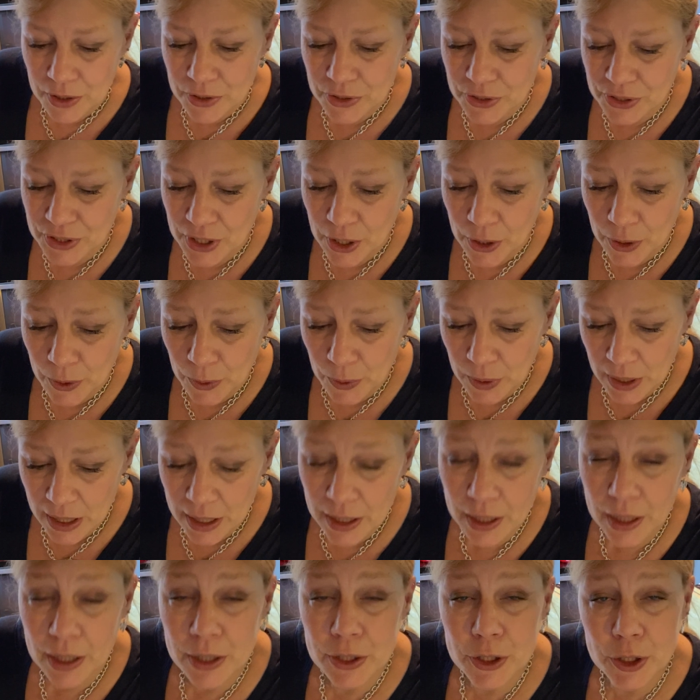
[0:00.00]
So
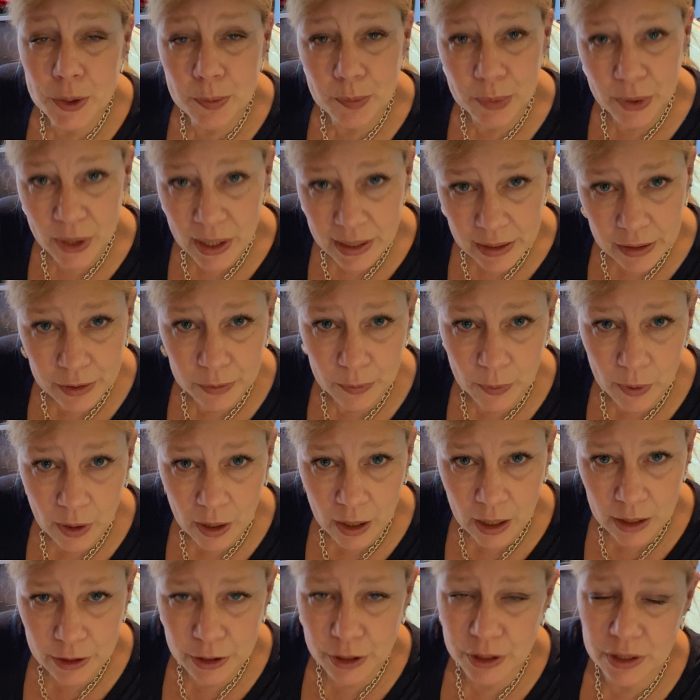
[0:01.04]
spray and
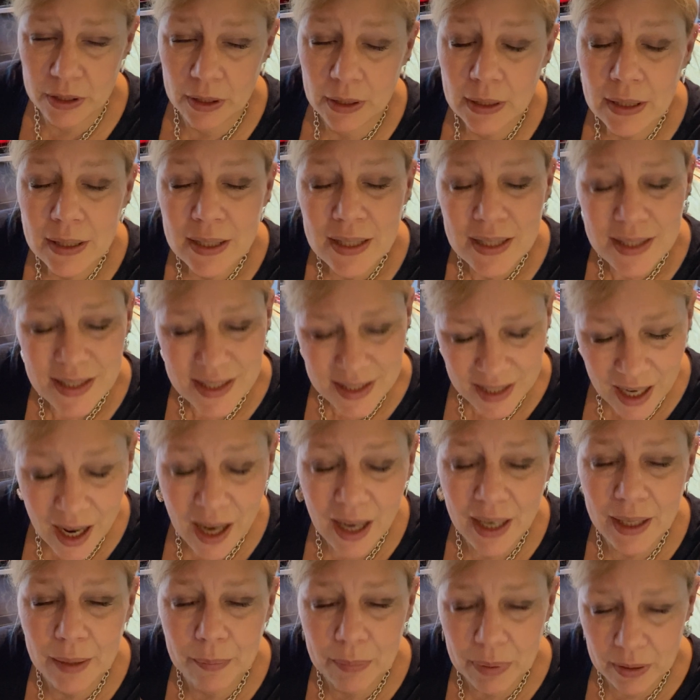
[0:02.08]
wash
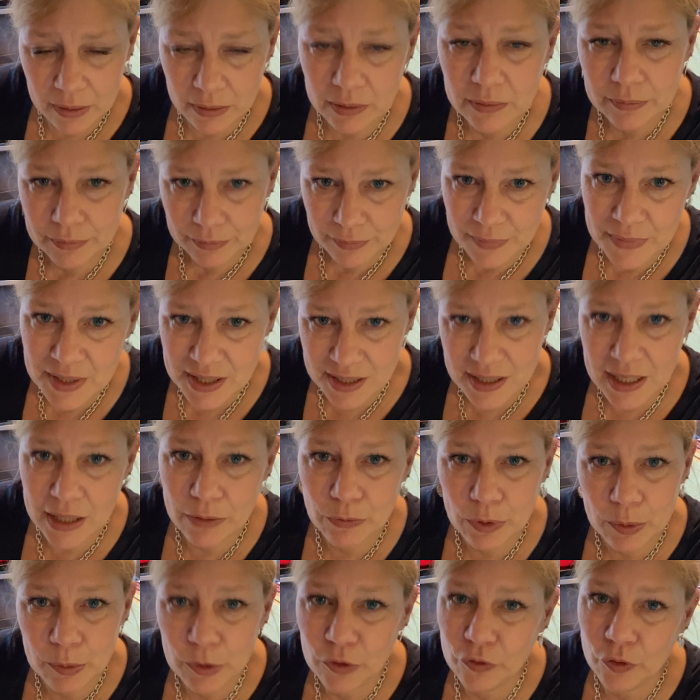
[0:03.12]
type stain
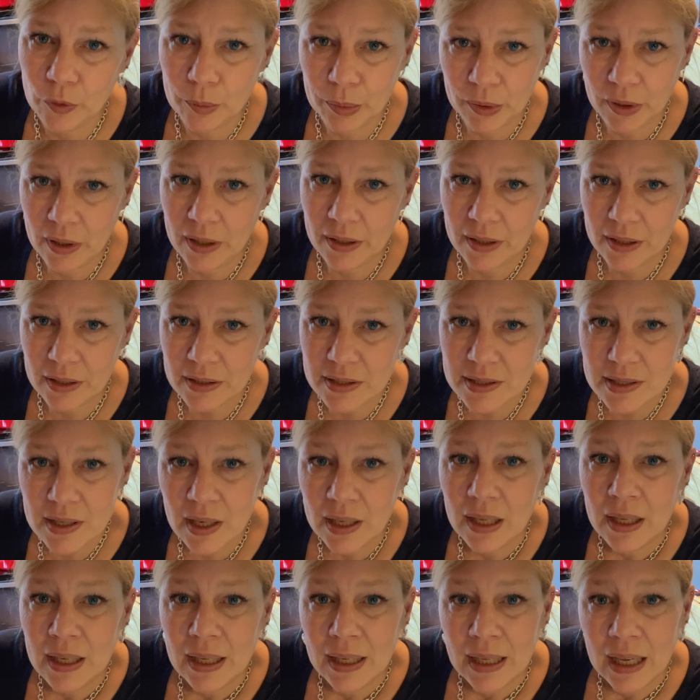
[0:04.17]
remover products
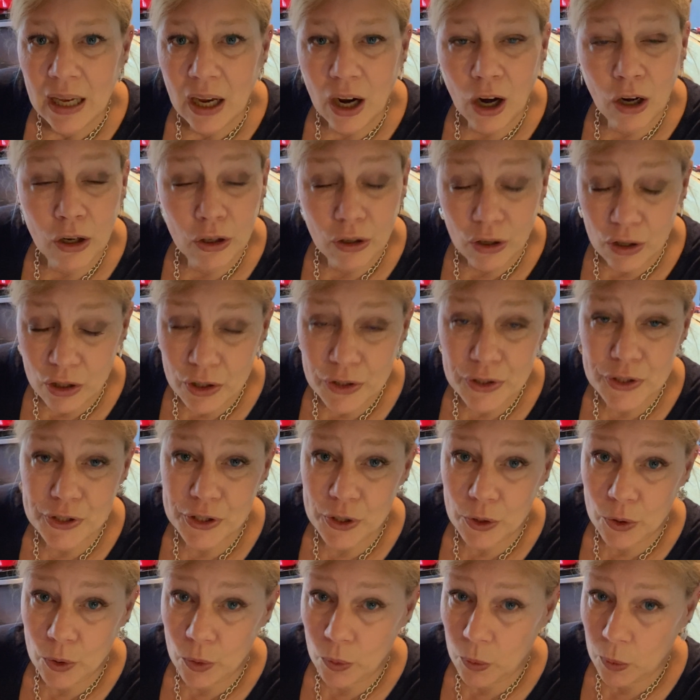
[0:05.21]
are
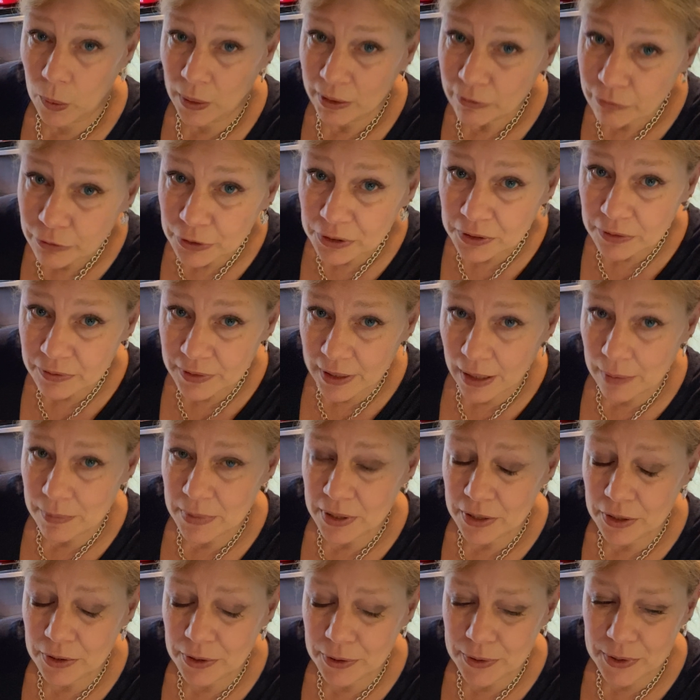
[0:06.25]
also quite full of
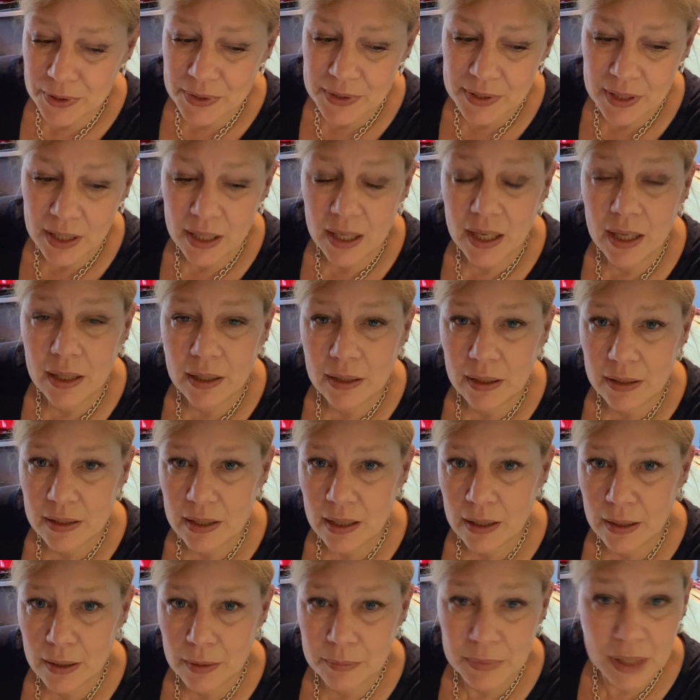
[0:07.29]
chemicals,
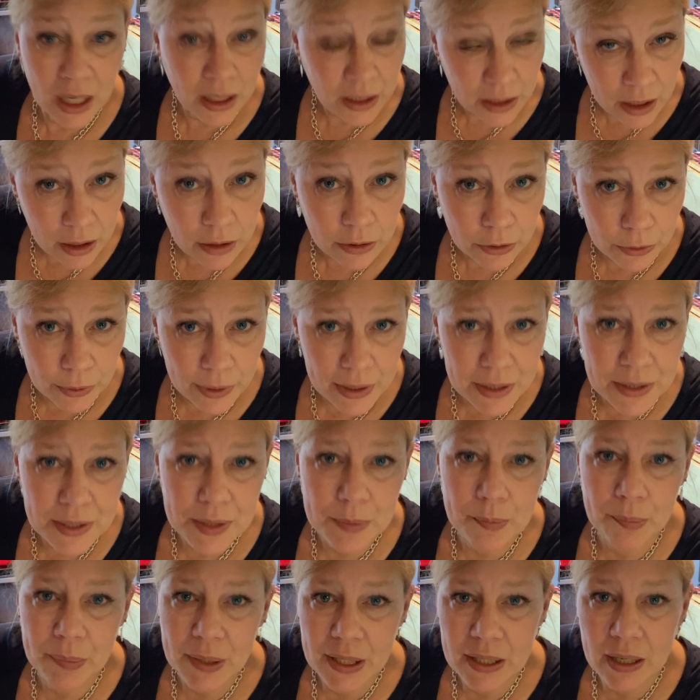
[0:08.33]
um, not
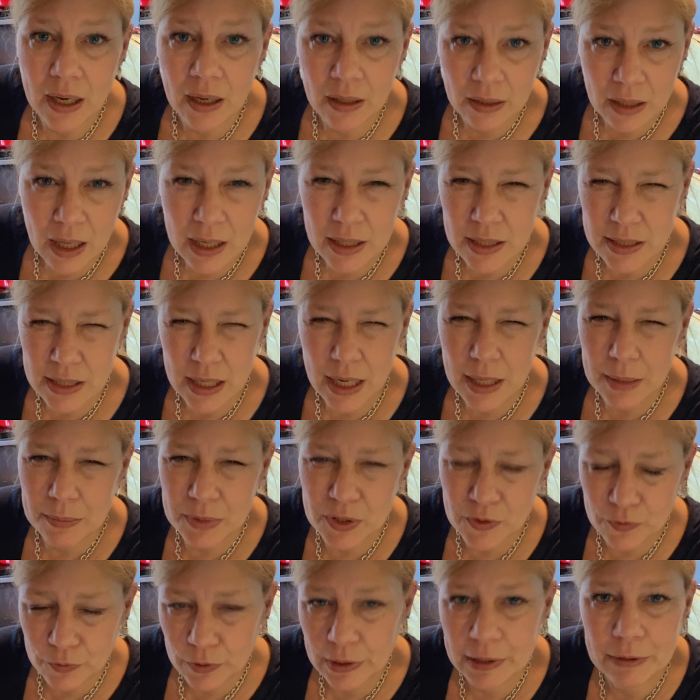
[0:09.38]
colorants, but a lot of
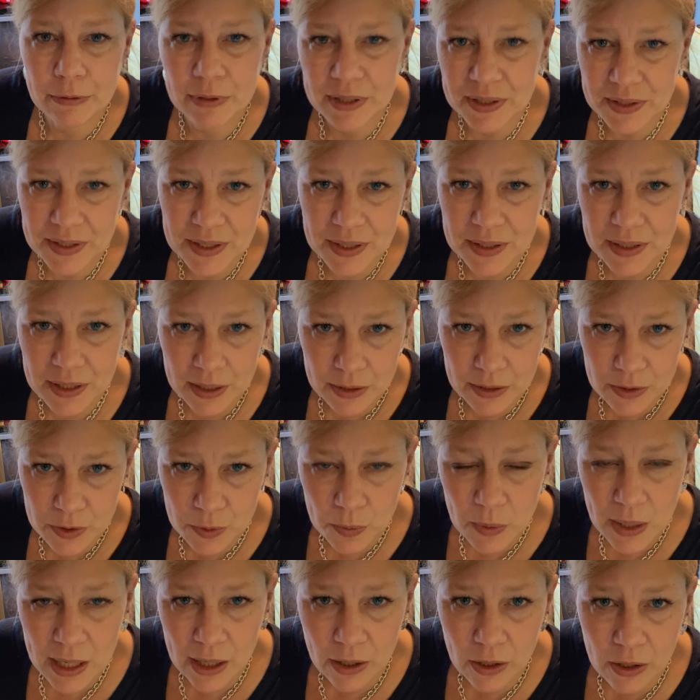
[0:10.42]
times fragrances as
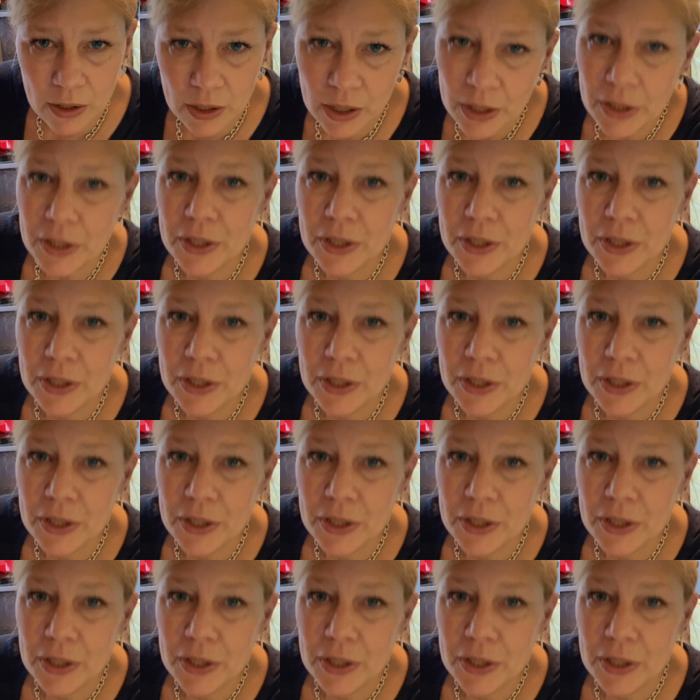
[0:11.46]
well.